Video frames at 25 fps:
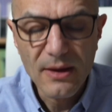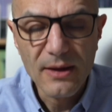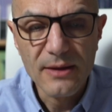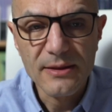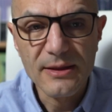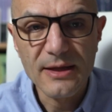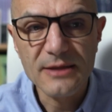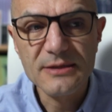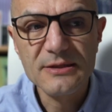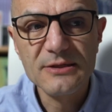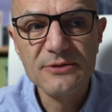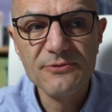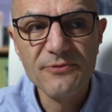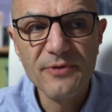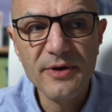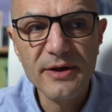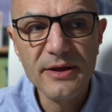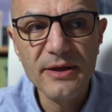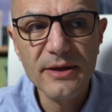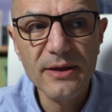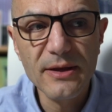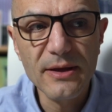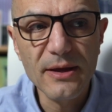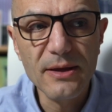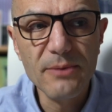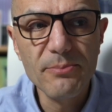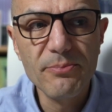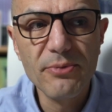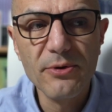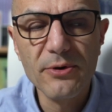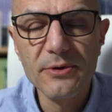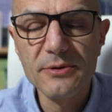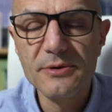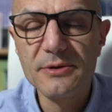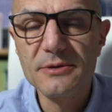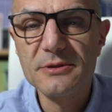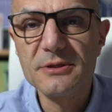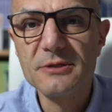That's very
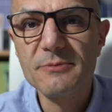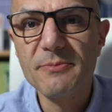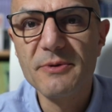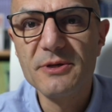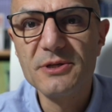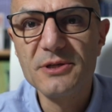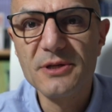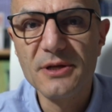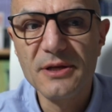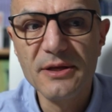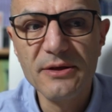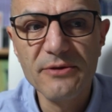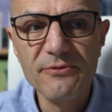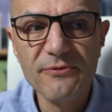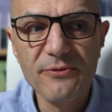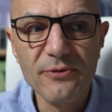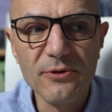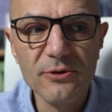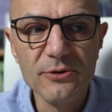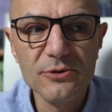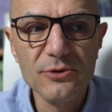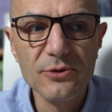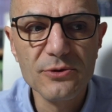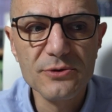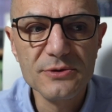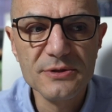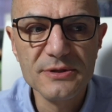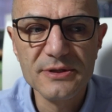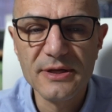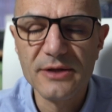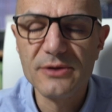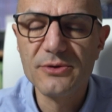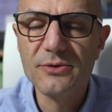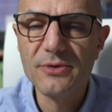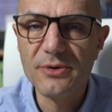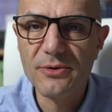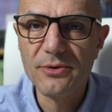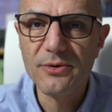important, especially for those
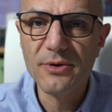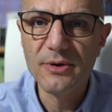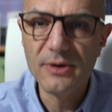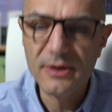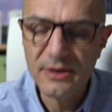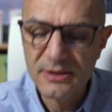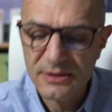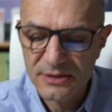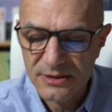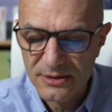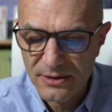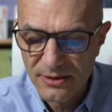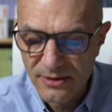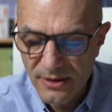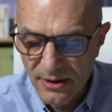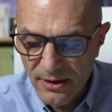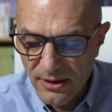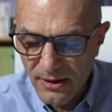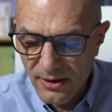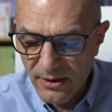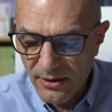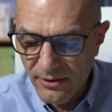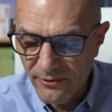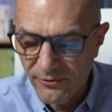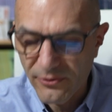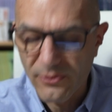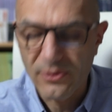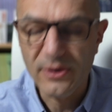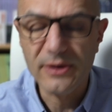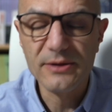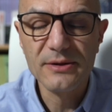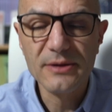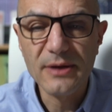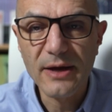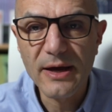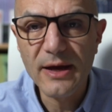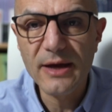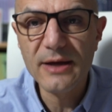that release
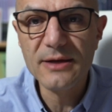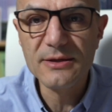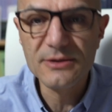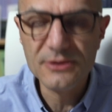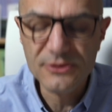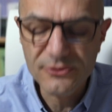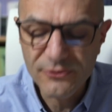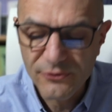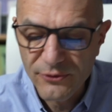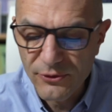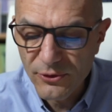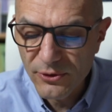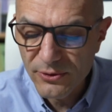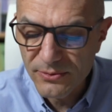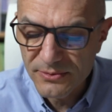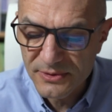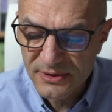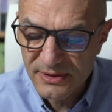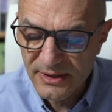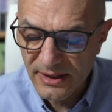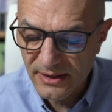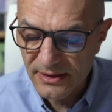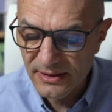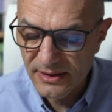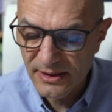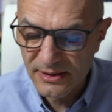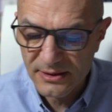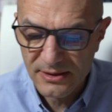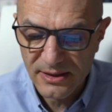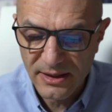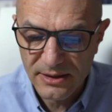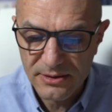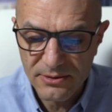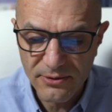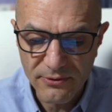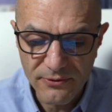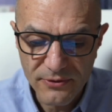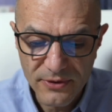volatiles, fumes, that
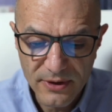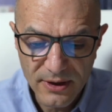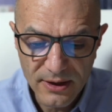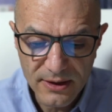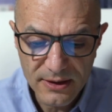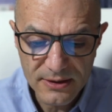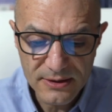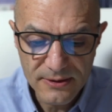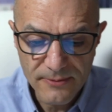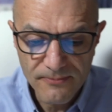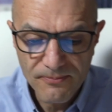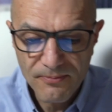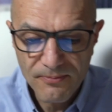kind of thing.